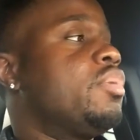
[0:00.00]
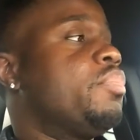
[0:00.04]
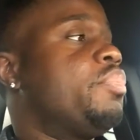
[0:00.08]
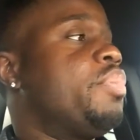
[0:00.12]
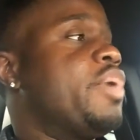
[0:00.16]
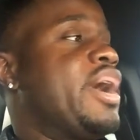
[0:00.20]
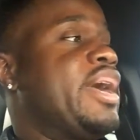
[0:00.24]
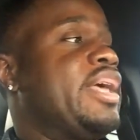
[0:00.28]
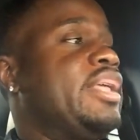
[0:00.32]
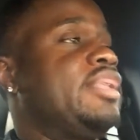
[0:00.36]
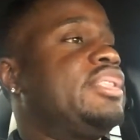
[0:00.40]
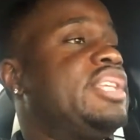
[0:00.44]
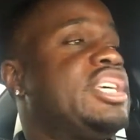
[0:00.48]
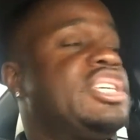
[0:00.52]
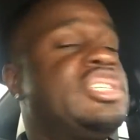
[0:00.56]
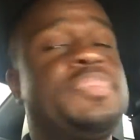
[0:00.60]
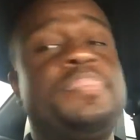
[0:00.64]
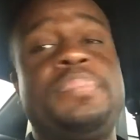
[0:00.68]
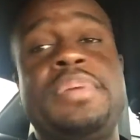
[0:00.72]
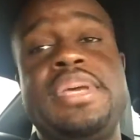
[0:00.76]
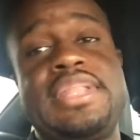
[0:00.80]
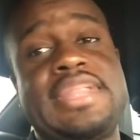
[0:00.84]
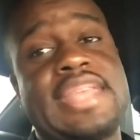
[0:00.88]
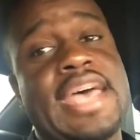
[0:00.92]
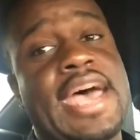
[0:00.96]
But this
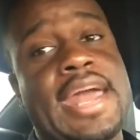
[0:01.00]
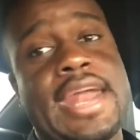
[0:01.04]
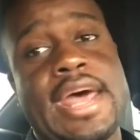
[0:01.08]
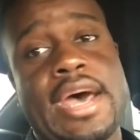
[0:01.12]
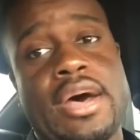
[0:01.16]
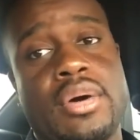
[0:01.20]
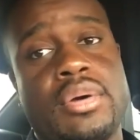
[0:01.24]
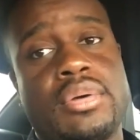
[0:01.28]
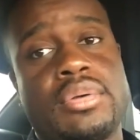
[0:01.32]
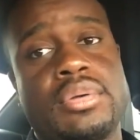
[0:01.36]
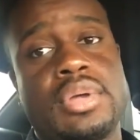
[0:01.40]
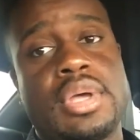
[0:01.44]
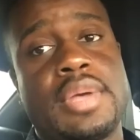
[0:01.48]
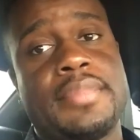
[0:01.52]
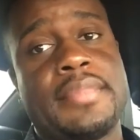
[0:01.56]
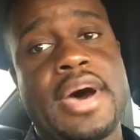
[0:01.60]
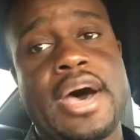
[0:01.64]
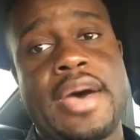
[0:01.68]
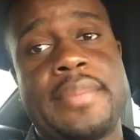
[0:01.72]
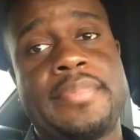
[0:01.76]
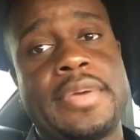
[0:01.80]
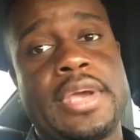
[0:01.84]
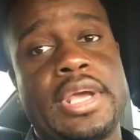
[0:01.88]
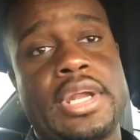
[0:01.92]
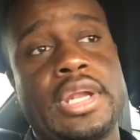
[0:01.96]
beat that out, in
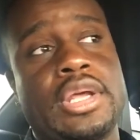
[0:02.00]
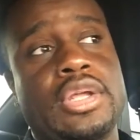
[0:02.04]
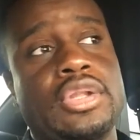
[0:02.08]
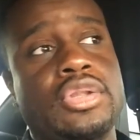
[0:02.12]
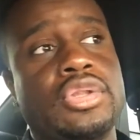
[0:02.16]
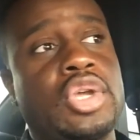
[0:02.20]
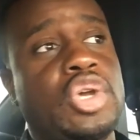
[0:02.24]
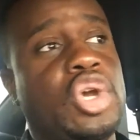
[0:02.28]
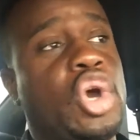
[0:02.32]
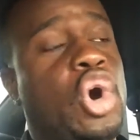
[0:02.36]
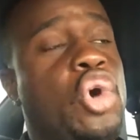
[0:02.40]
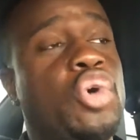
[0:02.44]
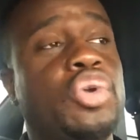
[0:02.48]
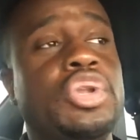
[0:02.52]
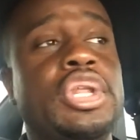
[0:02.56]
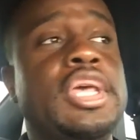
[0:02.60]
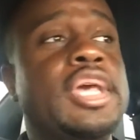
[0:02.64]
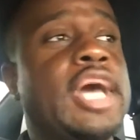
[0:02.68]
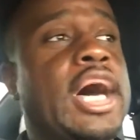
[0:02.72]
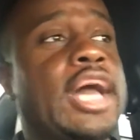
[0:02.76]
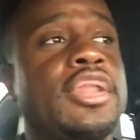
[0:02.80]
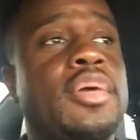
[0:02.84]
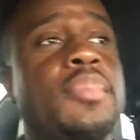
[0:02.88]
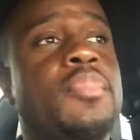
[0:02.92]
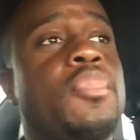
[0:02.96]
my opinion. The
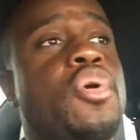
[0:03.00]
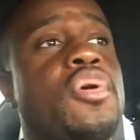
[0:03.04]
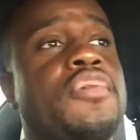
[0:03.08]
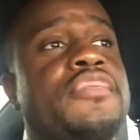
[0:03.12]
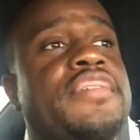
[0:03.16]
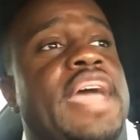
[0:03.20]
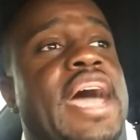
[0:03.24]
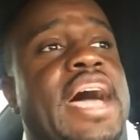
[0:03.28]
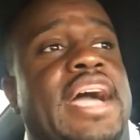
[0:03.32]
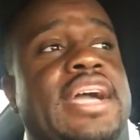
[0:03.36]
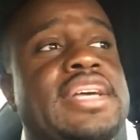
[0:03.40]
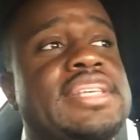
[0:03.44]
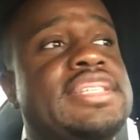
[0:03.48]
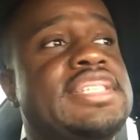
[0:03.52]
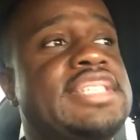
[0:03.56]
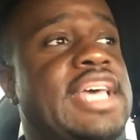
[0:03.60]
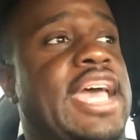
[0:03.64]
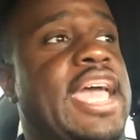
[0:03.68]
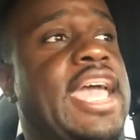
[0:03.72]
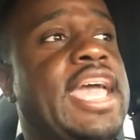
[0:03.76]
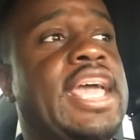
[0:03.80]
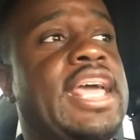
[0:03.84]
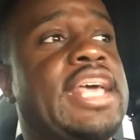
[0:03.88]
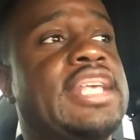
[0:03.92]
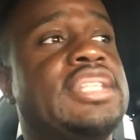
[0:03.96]
only other movie I could
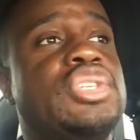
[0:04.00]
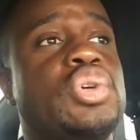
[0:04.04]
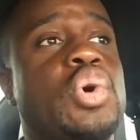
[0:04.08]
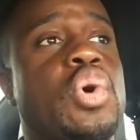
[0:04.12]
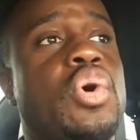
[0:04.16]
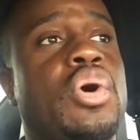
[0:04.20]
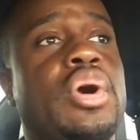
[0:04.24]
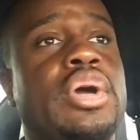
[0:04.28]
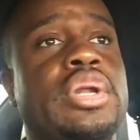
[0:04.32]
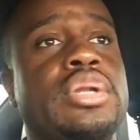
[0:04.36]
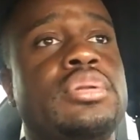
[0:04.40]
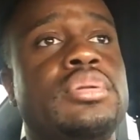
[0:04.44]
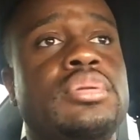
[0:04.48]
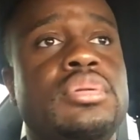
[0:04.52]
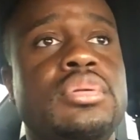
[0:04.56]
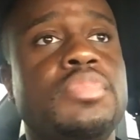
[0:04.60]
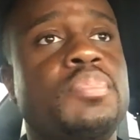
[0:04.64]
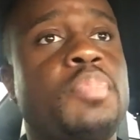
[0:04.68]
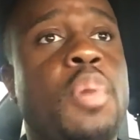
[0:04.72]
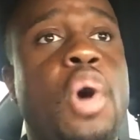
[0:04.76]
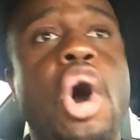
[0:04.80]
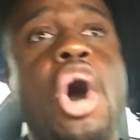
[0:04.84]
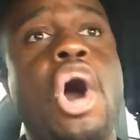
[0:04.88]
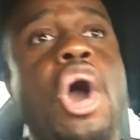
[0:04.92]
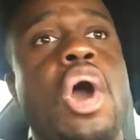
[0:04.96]
say it's on
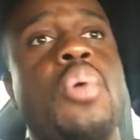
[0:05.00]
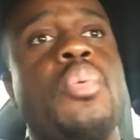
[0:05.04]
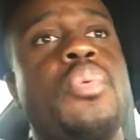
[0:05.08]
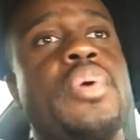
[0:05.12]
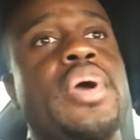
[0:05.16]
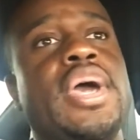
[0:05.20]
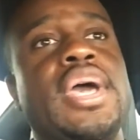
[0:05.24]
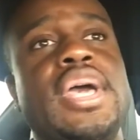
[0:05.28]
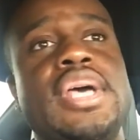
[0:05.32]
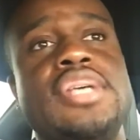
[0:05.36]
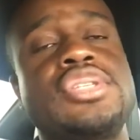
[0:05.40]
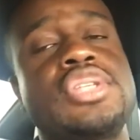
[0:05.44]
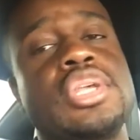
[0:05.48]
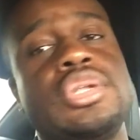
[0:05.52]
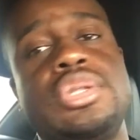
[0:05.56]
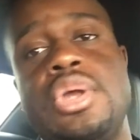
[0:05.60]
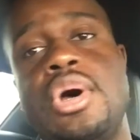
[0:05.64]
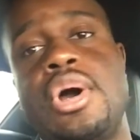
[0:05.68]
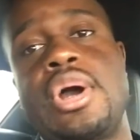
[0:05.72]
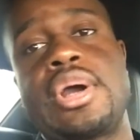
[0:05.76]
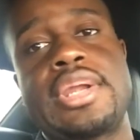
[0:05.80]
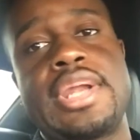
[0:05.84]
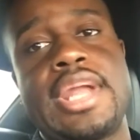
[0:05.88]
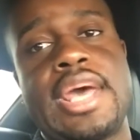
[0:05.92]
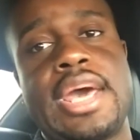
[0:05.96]
par with is The
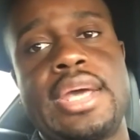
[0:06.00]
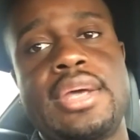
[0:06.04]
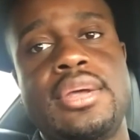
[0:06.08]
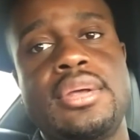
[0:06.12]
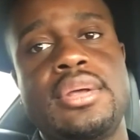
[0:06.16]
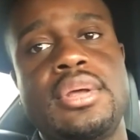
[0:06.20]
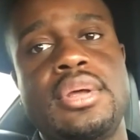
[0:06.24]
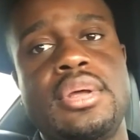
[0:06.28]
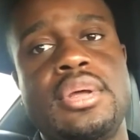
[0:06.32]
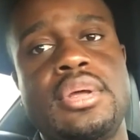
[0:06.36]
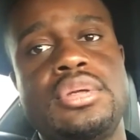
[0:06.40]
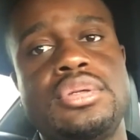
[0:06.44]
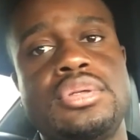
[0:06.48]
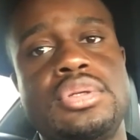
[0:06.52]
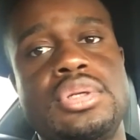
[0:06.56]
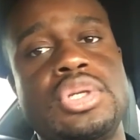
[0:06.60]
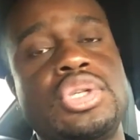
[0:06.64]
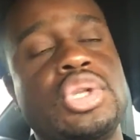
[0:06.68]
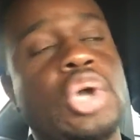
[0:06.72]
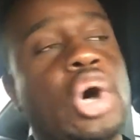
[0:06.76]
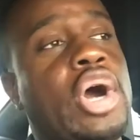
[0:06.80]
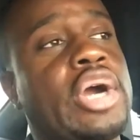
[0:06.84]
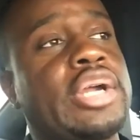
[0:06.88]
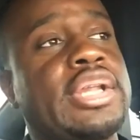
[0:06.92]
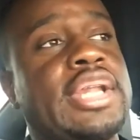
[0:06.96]
Dark Knight. The
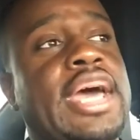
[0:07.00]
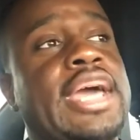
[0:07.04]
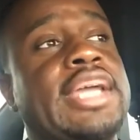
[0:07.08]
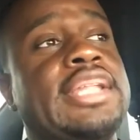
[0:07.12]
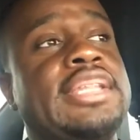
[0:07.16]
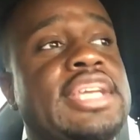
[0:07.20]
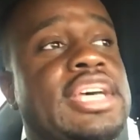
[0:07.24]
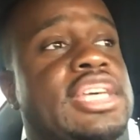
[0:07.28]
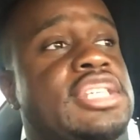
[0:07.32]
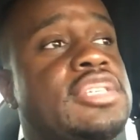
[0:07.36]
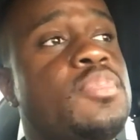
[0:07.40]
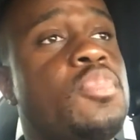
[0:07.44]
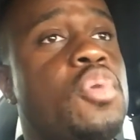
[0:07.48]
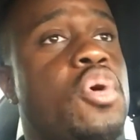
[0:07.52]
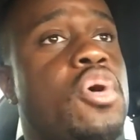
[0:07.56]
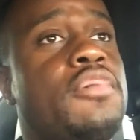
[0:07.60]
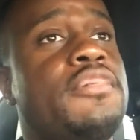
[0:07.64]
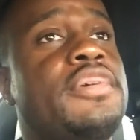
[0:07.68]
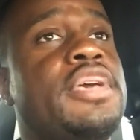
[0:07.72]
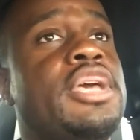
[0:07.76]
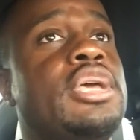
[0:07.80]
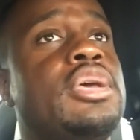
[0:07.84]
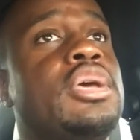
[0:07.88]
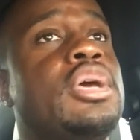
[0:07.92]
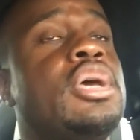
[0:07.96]
Dark Knight, this
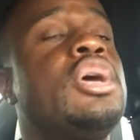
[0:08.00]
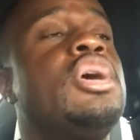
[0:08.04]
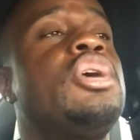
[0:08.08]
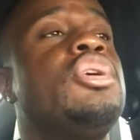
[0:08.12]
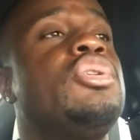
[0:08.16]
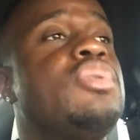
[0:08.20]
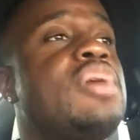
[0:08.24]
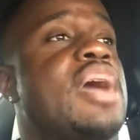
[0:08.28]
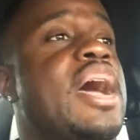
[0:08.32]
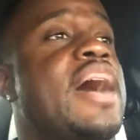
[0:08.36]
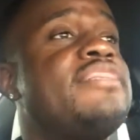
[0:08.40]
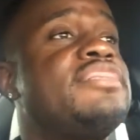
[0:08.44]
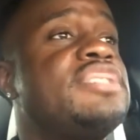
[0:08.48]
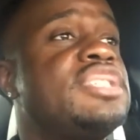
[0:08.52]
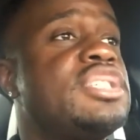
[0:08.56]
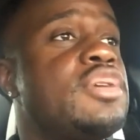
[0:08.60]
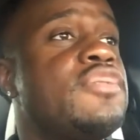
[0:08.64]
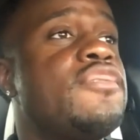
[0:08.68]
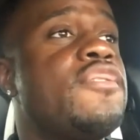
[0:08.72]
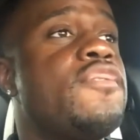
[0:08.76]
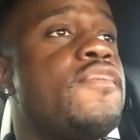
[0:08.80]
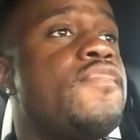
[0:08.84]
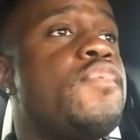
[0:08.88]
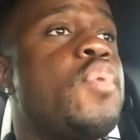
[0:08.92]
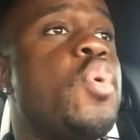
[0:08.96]
movie, you have
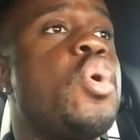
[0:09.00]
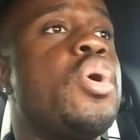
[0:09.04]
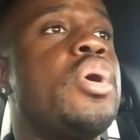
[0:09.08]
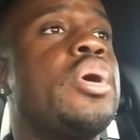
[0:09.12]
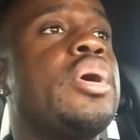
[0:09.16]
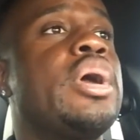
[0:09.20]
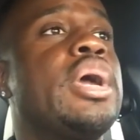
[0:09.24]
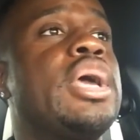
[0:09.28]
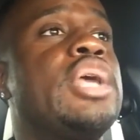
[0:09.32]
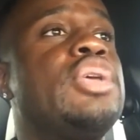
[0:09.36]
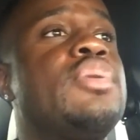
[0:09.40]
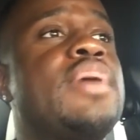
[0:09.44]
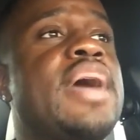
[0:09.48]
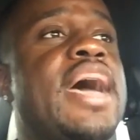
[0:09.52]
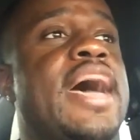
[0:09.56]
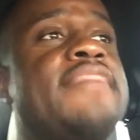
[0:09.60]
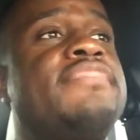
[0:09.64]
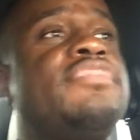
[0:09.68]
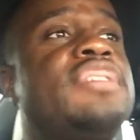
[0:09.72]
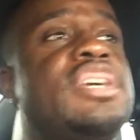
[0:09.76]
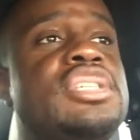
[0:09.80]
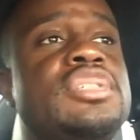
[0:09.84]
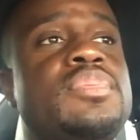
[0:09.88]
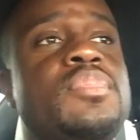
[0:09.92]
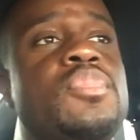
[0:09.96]
Civil War and you have
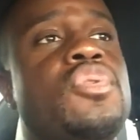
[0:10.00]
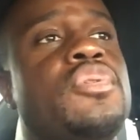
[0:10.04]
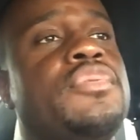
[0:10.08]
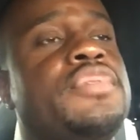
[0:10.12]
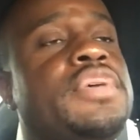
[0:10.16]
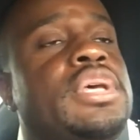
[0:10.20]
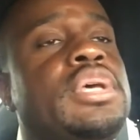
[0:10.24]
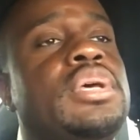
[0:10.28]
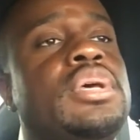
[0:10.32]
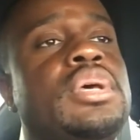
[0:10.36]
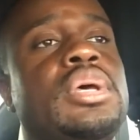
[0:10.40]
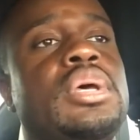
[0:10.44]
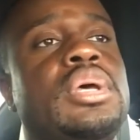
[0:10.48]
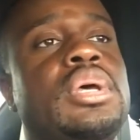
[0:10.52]
this movie.